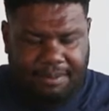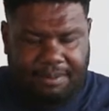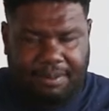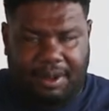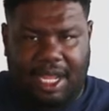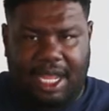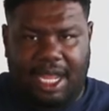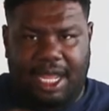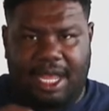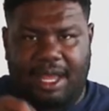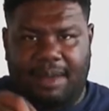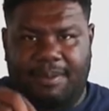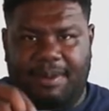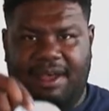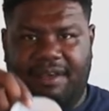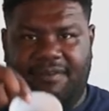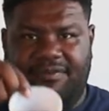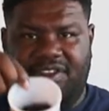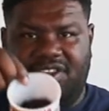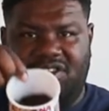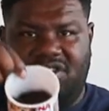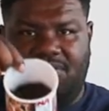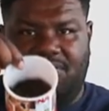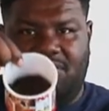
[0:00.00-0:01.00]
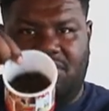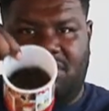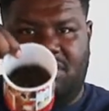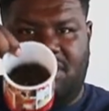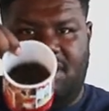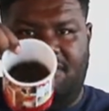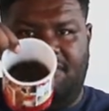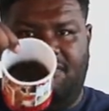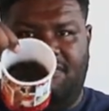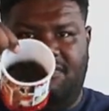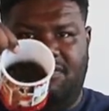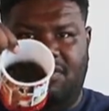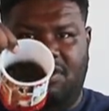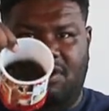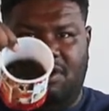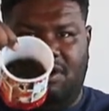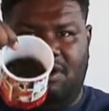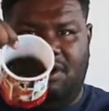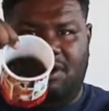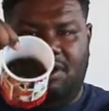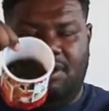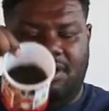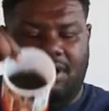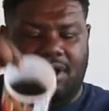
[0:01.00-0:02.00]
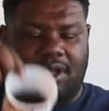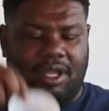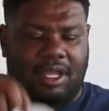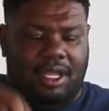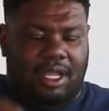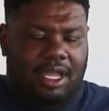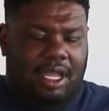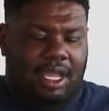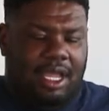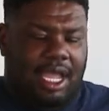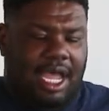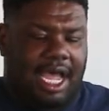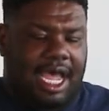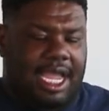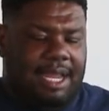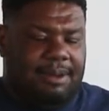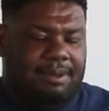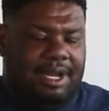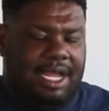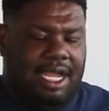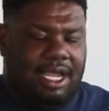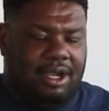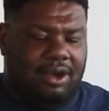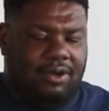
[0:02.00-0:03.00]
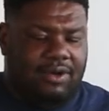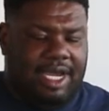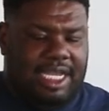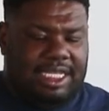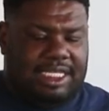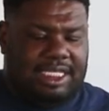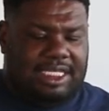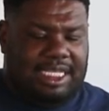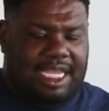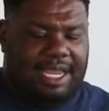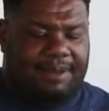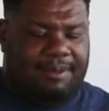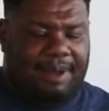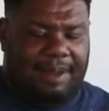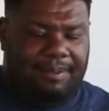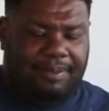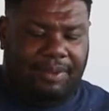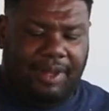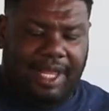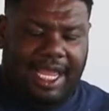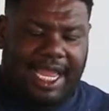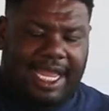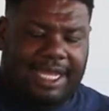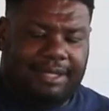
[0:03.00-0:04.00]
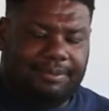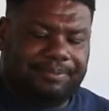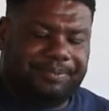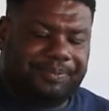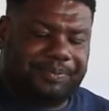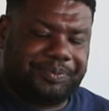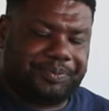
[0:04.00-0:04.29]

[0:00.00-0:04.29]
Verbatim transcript: pot about 50% full. I'm now going to take my plant.